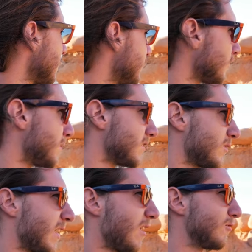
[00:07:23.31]
just because
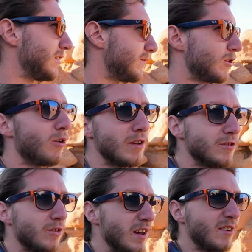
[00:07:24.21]
of how difficult it
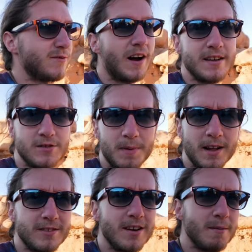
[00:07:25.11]
is to like find
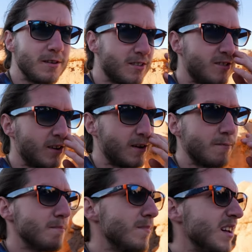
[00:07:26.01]
spots here, because it's just like
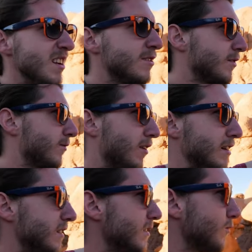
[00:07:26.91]
a maze of
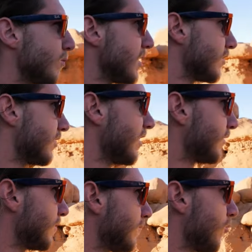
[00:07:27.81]
like these weird
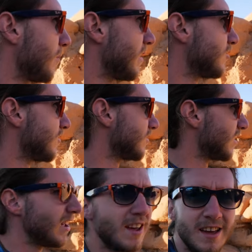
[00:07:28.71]
sandstone
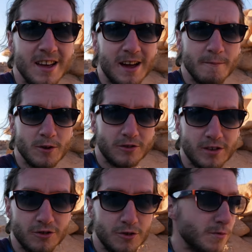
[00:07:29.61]
formations, I'm just
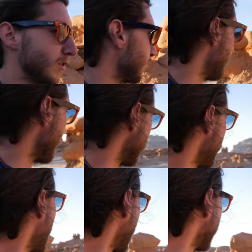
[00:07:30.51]
gonna shoot this one
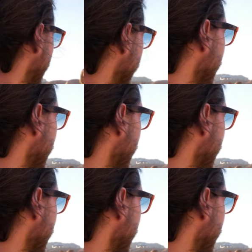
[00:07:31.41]
spot for